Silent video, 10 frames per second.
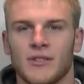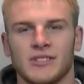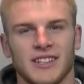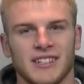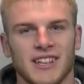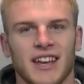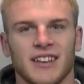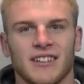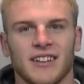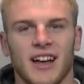I was in the
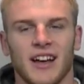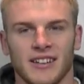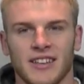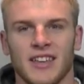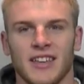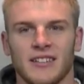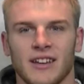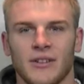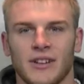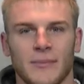second heat.
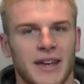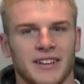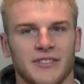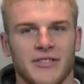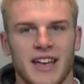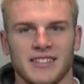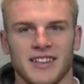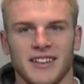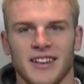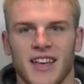I didn't make it to the fast
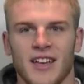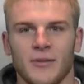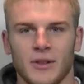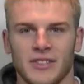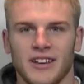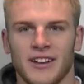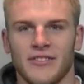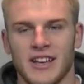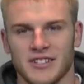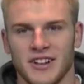heat with the
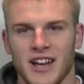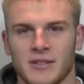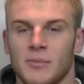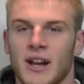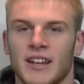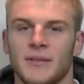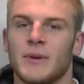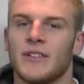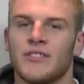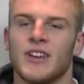faster guys, but I did
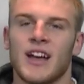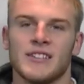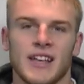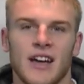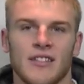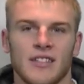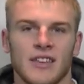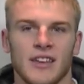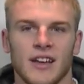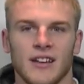beat a few guys out of
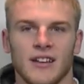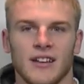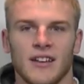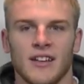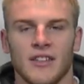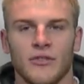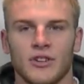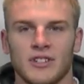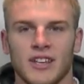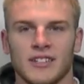the
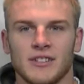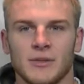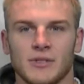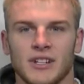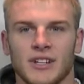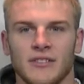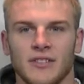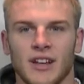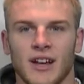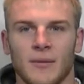first heat, so it was good
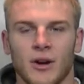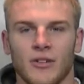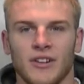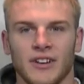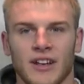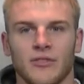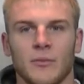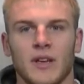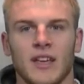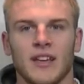all-around day
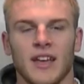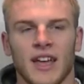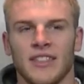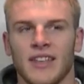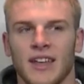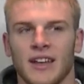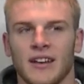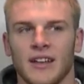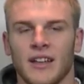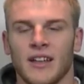for me. And
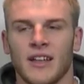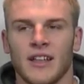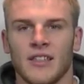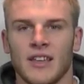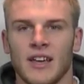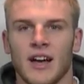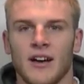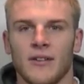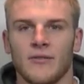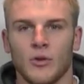then the
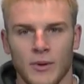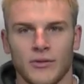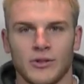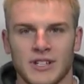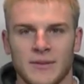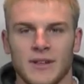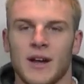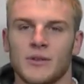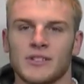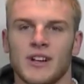4x4 team that
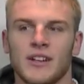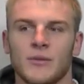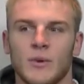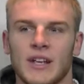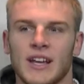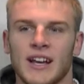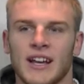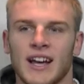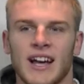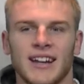I was on, we
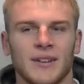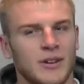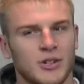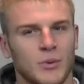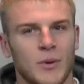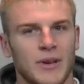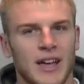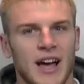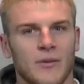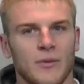got, I'm not sure what we
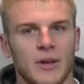got.